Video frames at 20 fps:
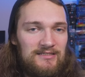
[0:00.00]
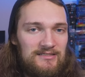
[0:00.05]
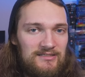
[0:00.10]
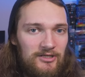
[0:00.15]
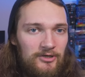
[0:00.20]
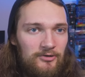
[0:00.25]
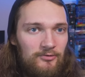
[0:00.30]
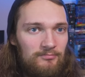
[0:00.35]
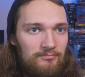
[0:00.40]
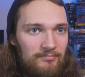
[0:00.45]

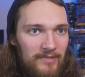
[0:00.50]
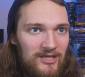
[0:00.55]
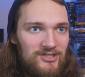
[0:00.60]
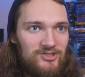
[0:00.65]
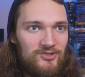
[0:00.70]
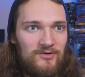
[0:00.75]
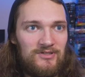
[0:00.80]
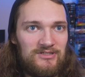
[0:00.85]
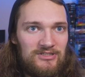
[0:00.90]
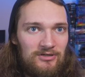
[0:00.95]
So make
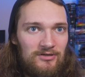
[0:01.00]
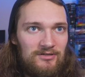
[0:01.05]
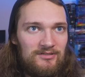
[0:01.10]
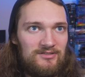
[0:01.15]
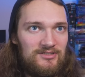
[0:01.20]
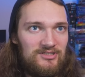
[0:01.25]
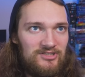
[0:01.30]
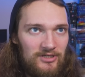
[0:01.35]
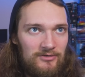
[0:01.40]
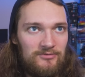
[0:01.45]
sure it's
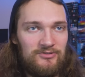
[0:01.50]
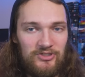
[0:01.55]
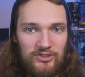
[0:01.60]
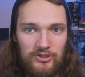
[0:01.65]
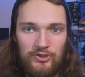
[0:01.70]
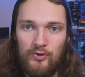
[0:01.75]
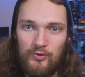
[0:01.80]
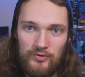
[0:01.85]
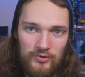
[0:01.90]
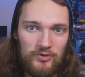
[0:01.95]
not so
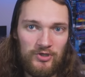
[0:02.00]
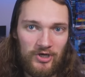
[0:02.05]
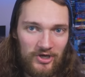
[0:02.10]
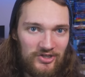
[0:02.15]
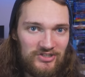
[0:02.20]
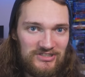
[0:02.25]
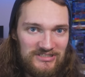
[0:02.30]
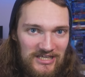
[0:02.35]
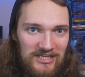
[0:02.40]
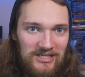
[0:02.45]
secure you
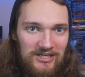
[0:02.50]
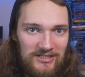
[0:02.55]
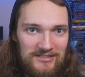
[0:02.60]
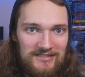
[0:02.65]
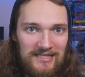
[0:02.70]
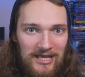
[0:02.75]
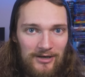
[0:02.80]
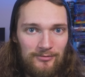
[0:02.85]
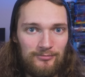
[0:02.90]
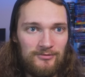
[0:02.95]
can't take it
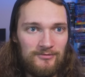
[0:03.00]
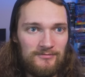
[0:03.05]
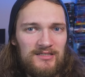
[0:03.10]
down.